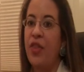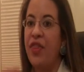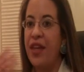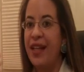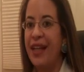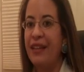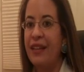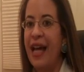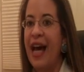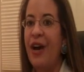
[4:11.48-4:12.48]
Think
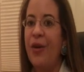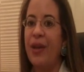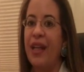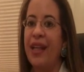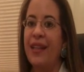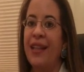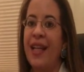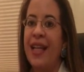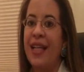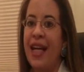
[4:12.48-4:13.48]
out loud and
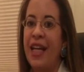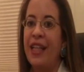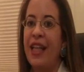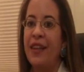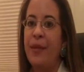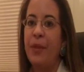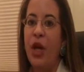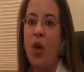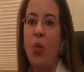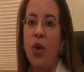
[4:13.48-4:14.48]
kind of let them
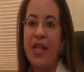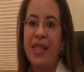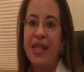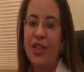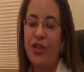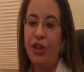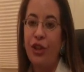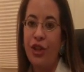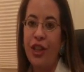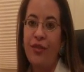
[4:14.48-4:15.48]
know what is it that you're
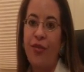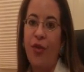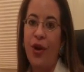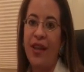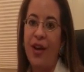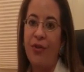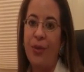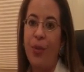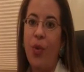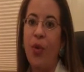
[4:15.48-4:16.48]
looking for in that
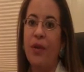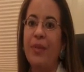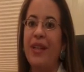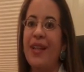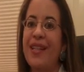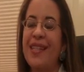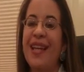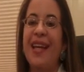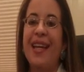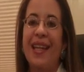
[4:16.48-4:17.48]
report, because
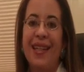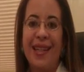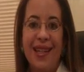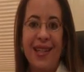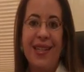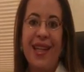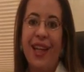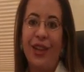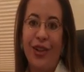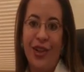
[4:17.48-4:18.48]
it is
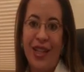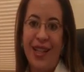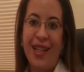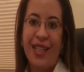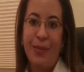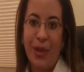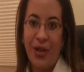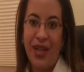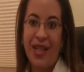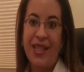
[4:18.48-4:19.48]
a learning
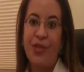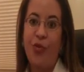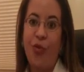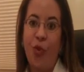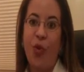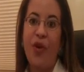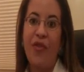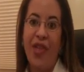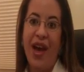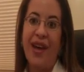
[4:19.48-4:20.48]
experience for
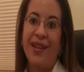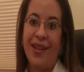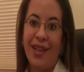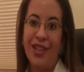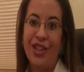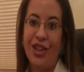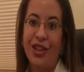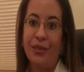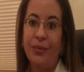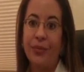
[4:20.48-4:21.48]
that intern.